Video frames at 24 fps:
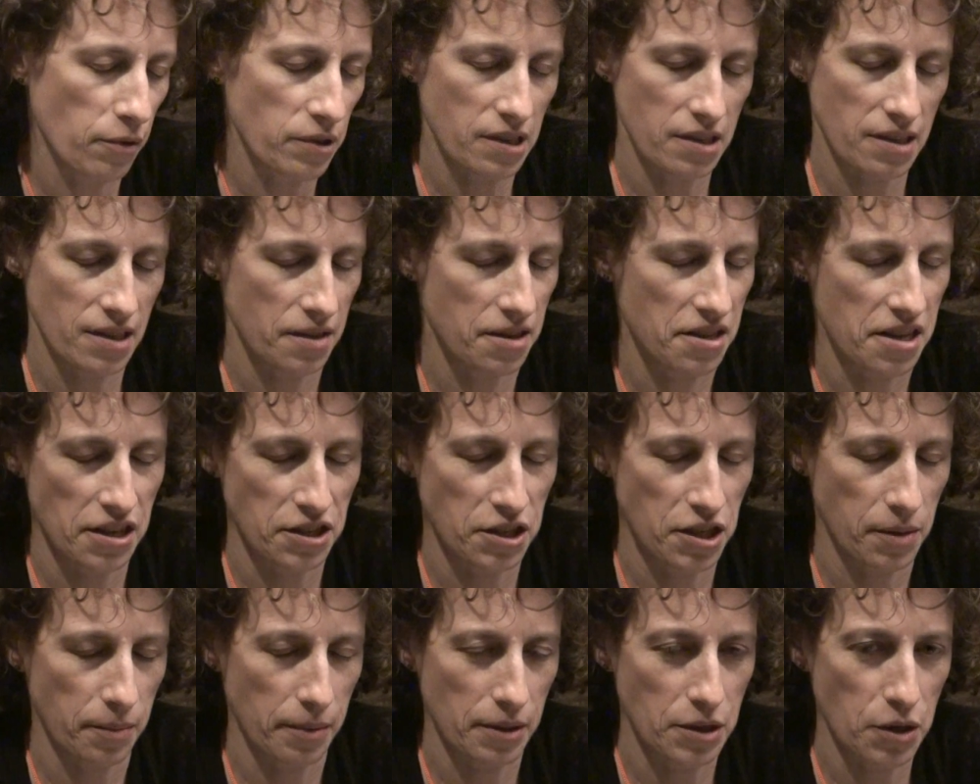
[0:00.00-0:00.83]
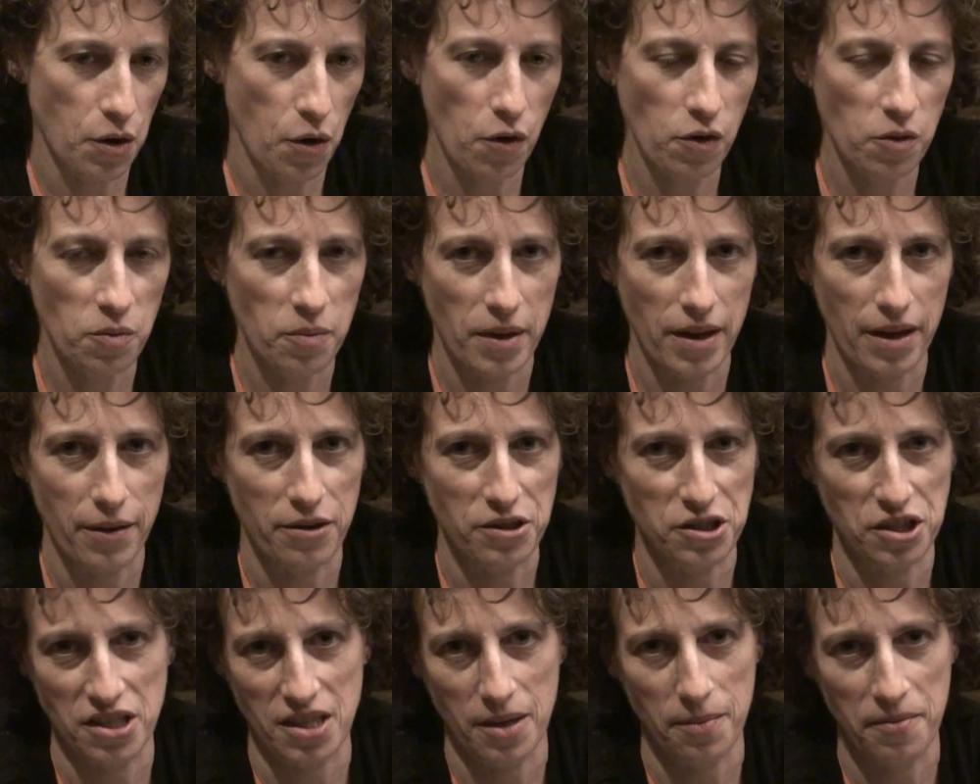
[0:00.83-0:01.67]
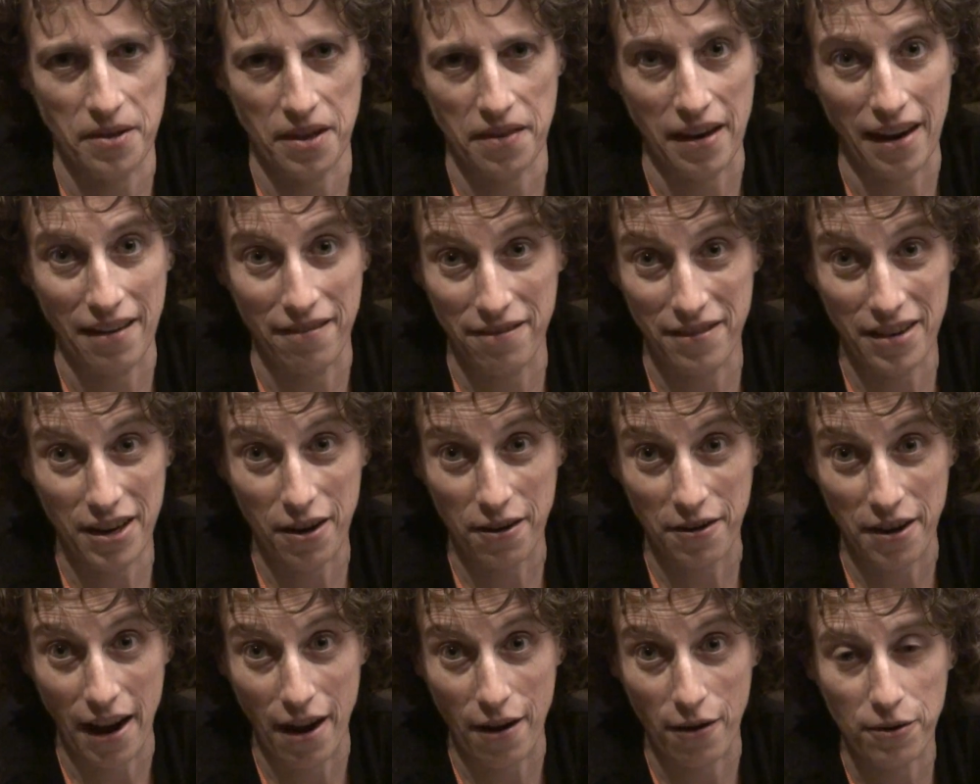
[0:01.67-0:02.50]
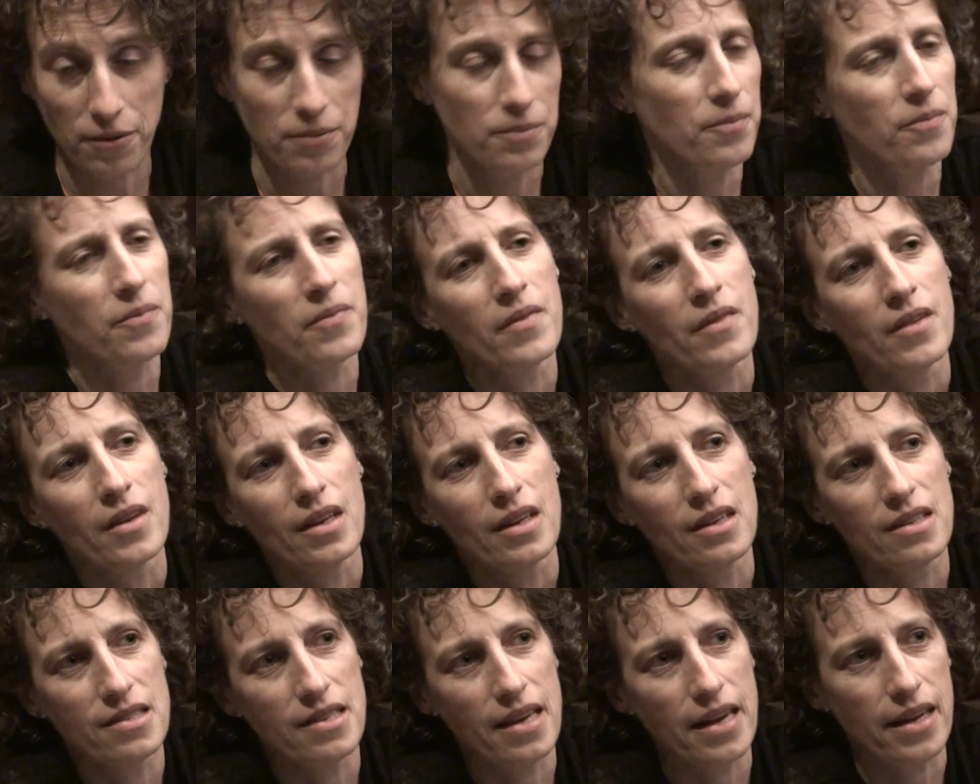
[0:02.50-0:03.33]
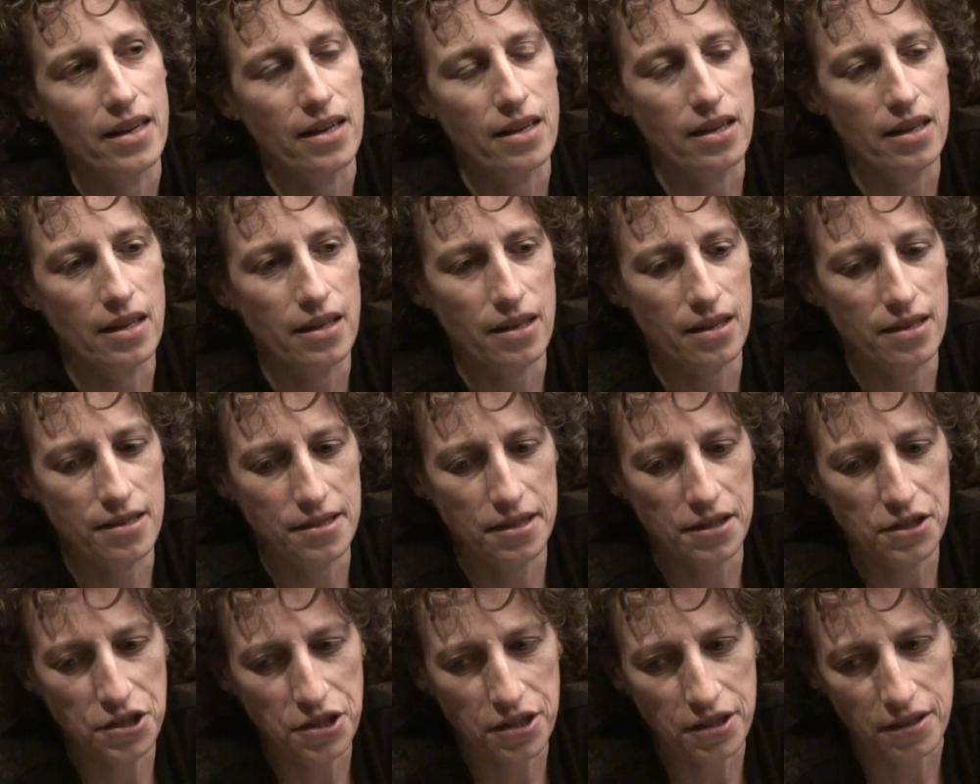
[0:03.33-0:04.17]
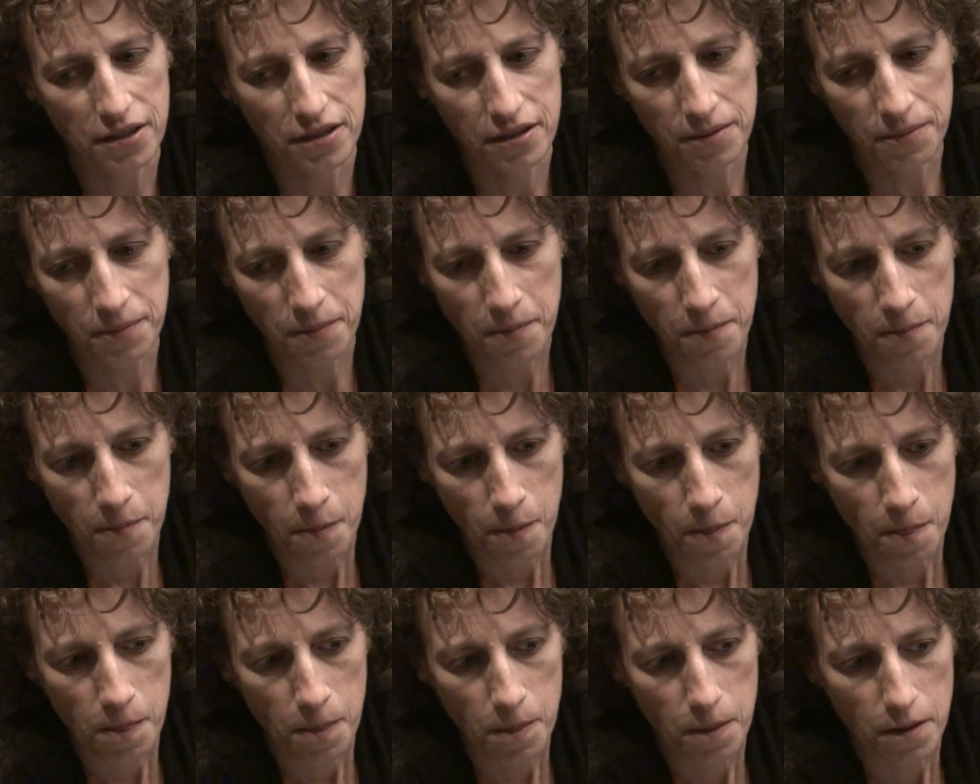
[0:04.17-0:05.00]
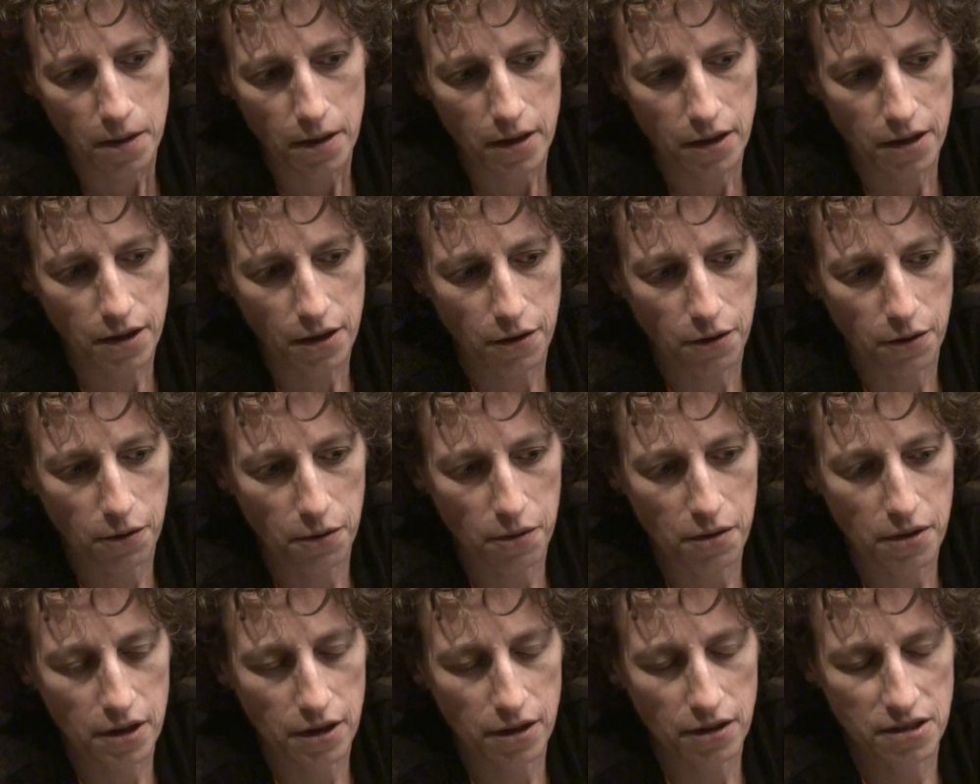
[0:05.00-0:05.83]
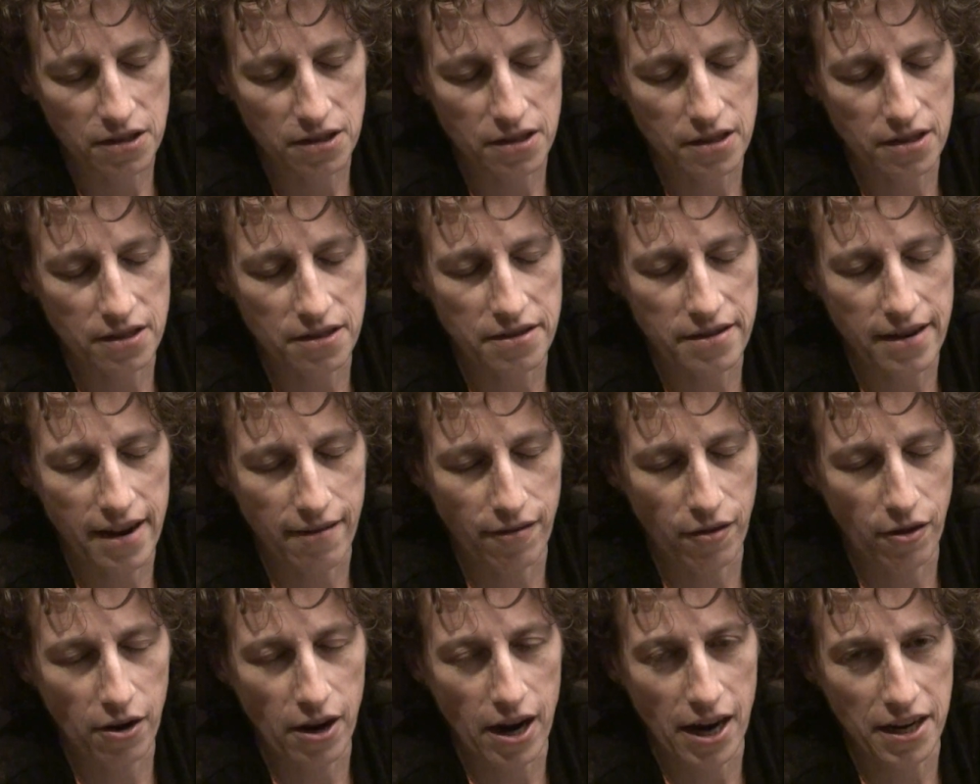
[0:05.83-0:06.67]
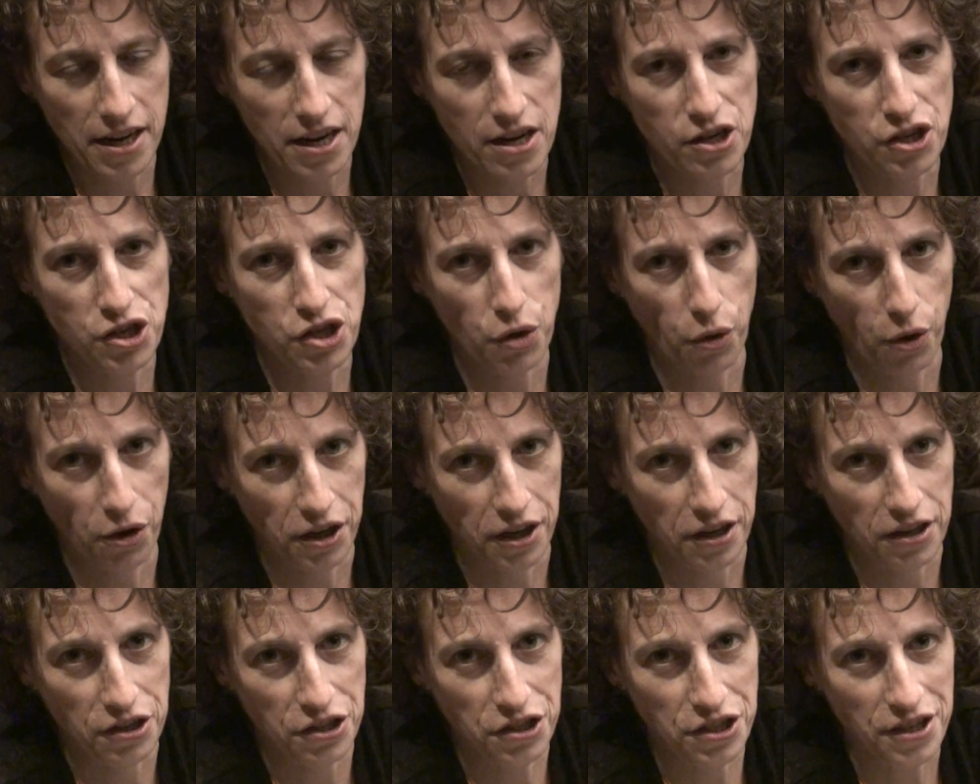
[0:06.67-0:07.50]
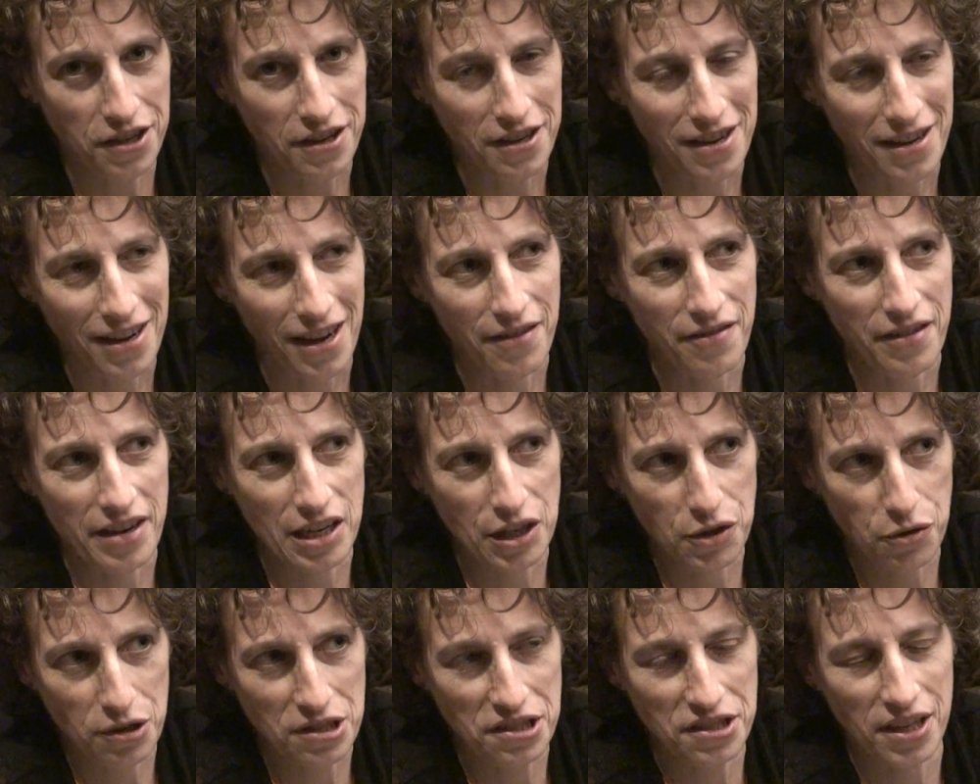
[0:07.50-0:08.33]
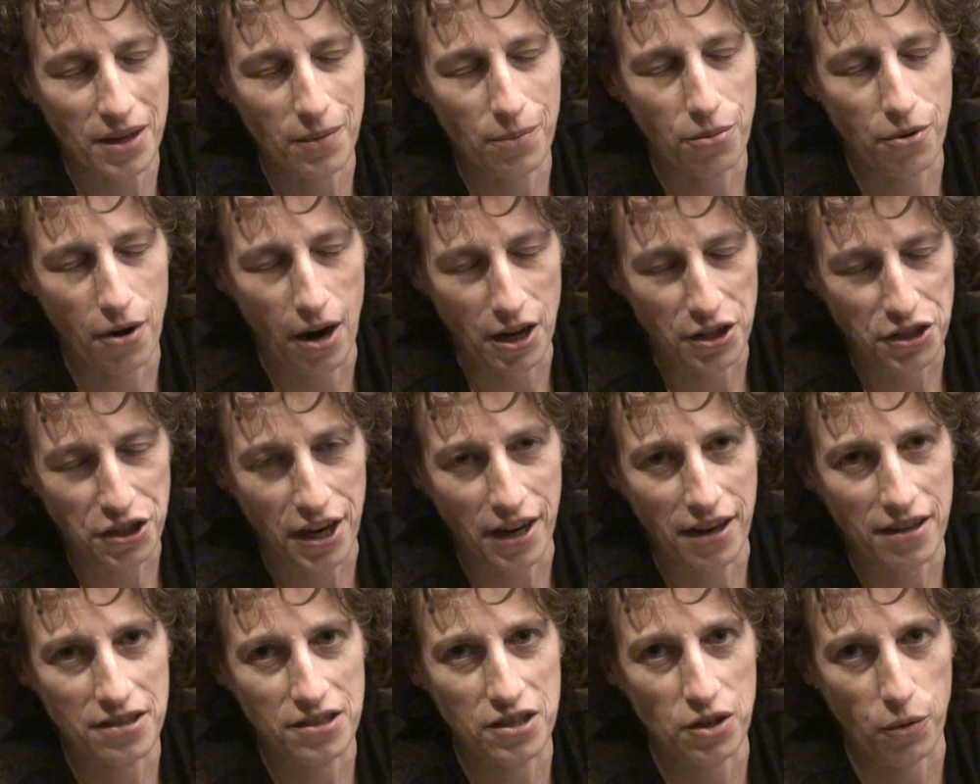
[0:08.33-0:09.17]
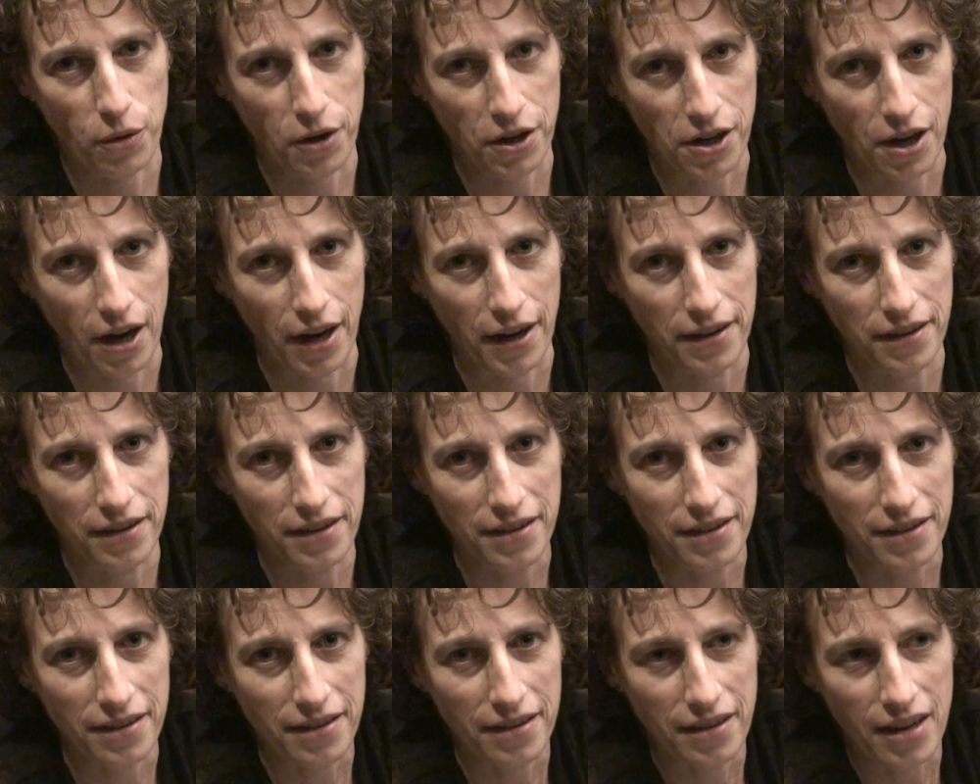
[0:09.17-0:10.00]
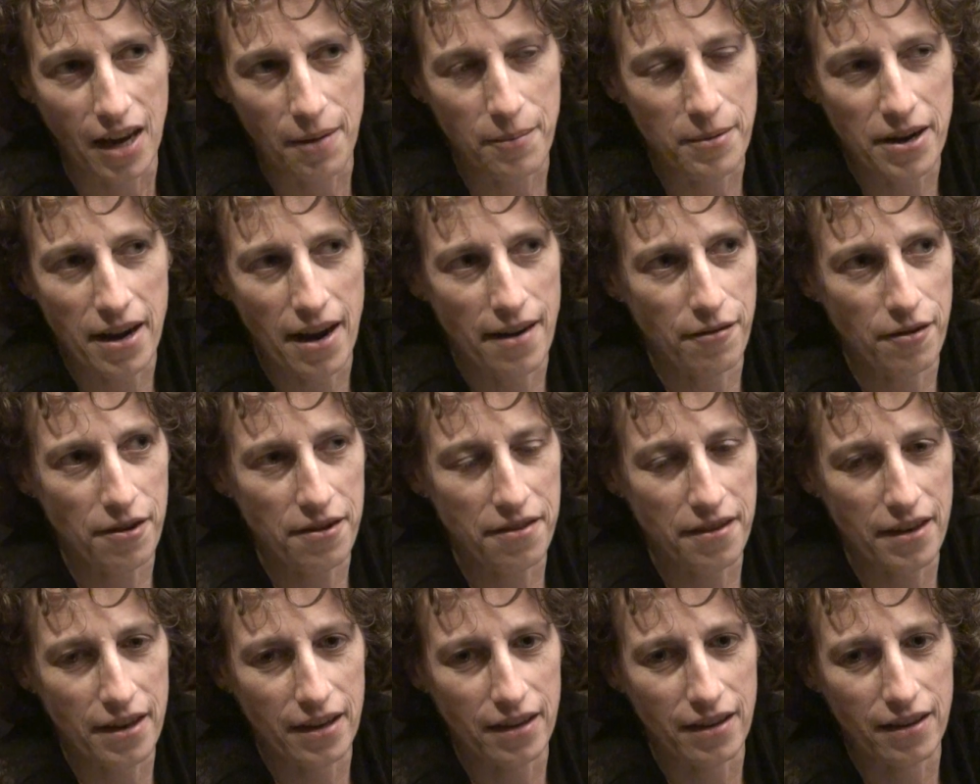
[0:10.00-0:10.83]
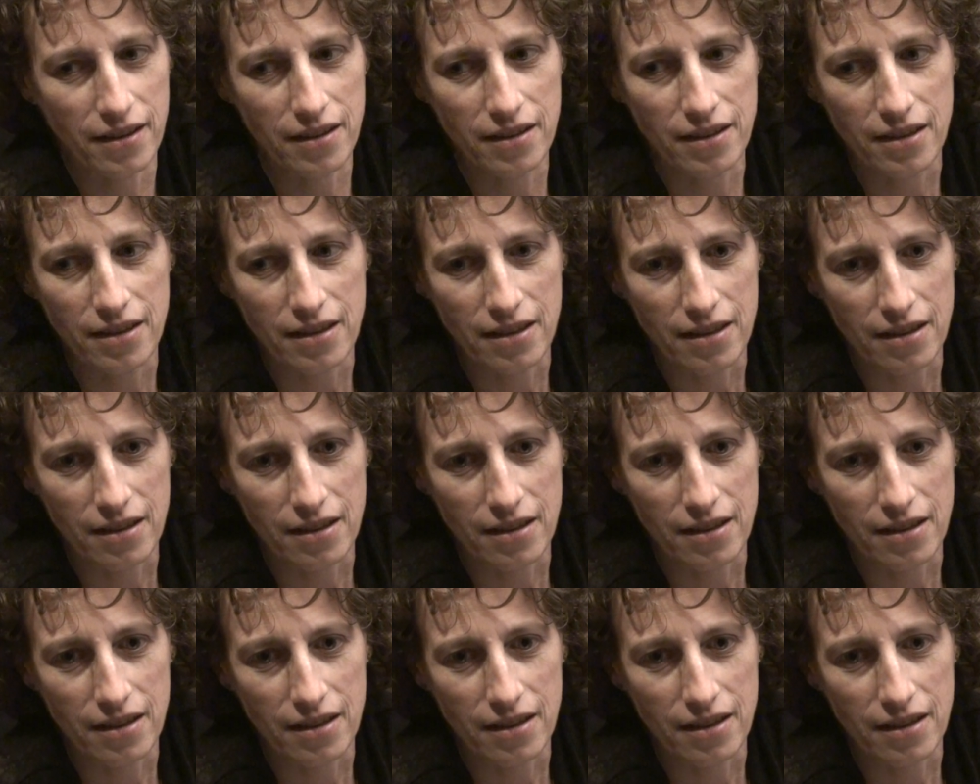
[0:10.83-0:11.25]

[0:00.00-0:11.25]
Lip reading: wasn't something that someone told me, it was just something that I figured out, is that in Extension, there's never any shortage of interesting projects to work on. I mean, everything,